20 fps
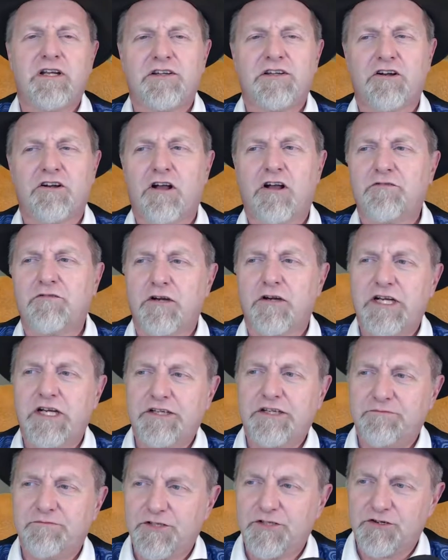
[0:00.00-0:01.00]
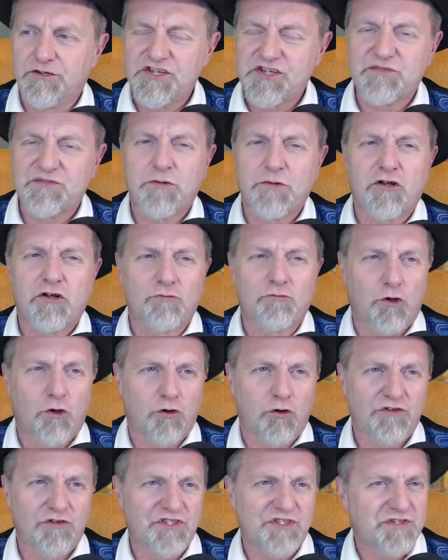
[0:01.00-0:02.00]
They're all very, you know, small
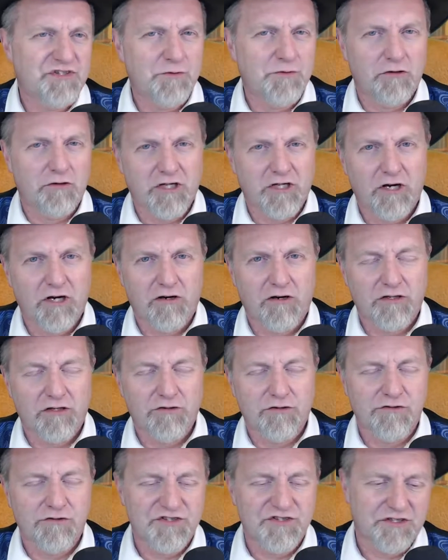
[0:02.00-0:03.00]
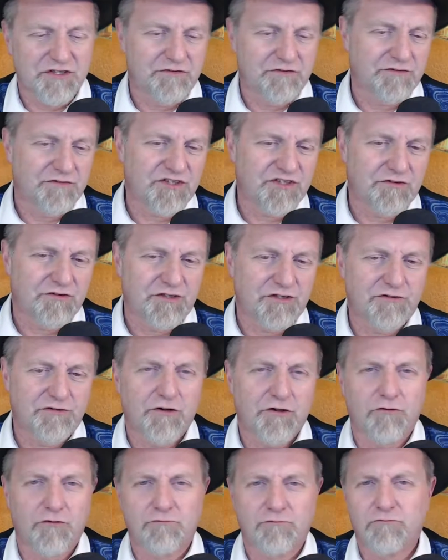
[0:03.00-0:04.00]
roles and small characters. And so you
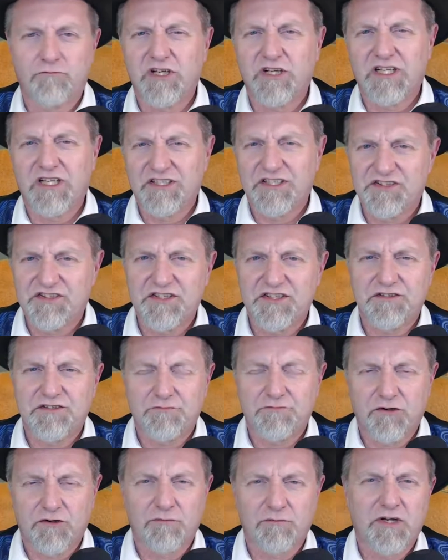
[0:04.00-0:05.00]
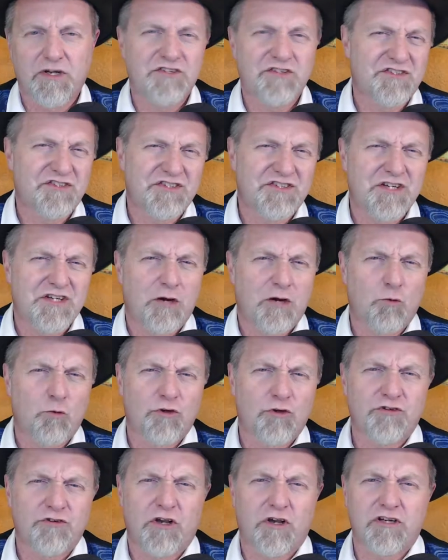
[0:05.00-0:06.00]
don't really see them very much. It's not
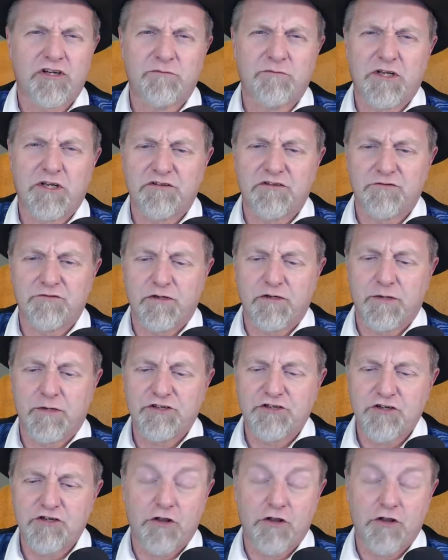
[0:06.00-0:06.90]
worth talking about them very much.